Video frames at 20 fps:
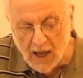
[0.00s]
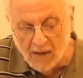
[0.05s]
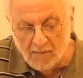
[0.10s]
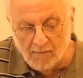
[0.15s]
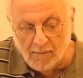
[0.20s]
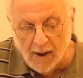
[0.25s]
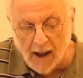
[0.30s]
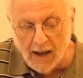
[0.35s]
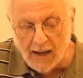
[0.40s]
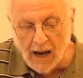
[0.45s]

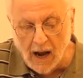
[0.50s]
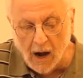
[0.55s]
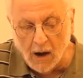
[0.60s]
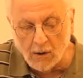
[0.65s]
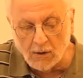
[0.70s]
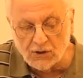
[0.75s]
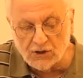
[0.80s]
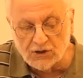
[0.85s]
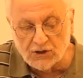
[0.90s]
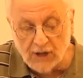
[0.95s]
By
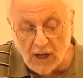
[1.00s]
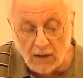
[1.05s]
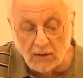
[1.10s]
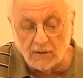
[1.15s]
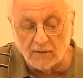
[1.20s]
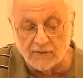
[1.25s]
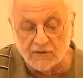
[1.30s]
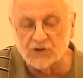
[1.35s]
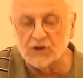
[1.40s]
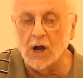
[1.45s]

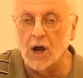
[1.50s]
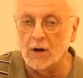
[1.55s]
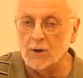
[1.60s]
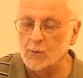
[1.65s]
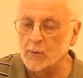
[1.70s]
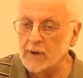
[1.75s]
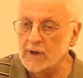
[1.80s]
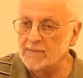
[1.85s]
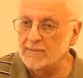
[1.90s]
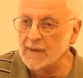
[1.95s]
ourselves are
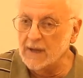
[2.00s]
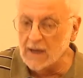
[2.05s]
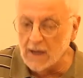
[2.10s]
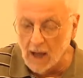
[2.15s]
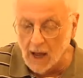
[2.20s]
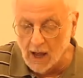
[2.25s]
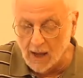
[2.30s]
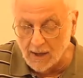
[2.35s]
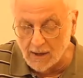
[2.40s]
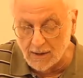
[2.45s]
we
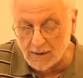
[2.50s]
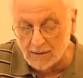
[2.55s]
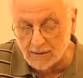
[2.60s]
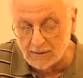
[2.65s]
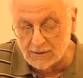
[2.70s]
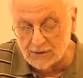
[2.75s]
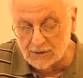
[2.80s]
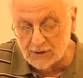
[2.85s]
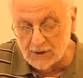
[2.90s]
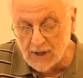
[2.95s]

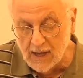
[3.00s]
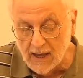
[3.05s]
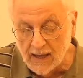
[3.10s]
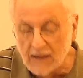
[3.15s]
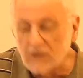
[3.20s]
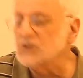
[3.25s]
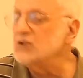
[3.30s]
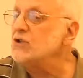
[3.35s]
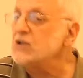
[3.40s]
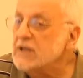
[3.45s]
beguiled.
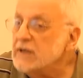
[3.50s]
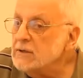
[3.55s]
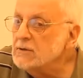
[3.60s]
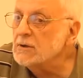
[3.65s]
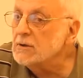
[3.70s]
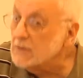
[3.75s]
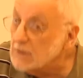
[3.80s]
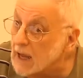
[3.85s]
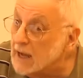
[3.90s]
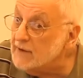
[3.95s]
Isn't
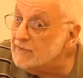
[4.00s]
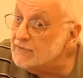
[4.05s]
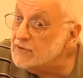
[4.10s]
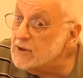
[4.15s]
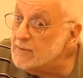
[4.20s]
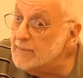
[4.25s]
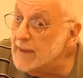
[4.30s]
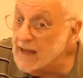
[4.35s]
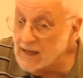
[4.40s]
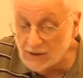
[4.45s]
inner life the
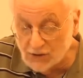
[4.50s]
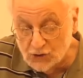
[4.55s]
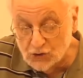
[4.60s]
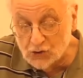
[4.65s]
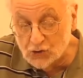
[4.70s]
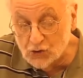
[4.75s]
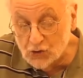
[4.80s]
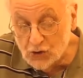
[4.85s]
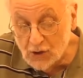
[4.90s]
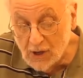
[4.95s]

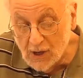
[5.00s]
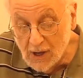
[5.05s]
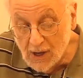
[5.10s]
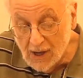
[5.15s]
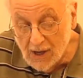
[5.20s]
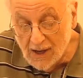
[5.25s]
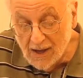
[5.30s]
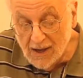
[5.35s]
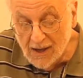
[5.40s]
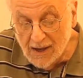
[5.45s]
best?
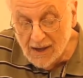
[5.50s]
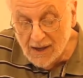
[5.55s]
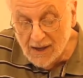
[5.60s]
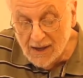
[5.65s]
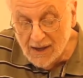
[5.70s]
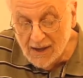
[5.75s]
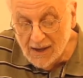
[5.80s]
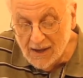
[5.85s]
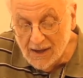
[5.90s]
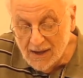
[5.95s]

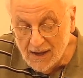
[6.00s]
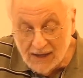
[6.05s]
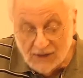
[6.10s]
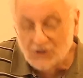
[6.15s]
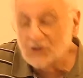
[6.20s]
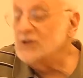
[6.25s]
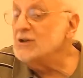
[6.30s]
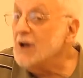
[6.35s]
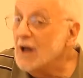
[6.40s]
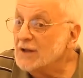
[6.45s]
Is
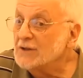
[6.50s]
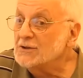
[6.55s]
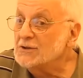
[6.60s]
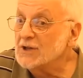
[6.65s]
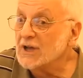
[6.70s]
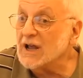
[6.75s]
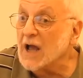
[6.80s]
it not the